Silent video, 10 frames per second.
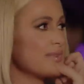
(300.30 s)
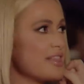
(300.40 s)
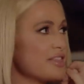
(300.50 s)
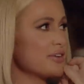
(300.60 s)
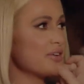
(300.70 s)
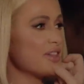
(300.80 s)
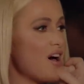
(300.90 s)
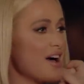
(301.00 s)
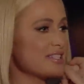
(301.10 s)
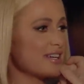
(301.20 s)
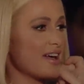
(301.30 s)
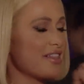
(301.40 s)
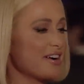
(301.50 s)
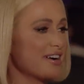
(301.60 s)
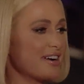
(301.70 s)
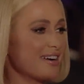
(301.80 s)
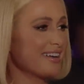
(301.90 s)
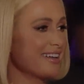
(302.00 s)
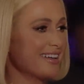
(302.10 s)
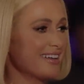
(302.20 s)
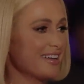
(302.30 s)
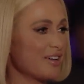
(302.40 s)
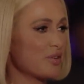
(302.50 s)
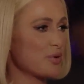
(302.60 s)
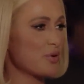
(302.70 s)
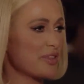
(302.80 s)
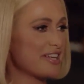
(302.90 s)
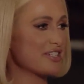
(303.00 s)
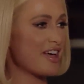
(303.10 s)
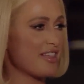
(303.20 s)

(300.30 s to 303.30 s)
Been through a lot together. Grew with each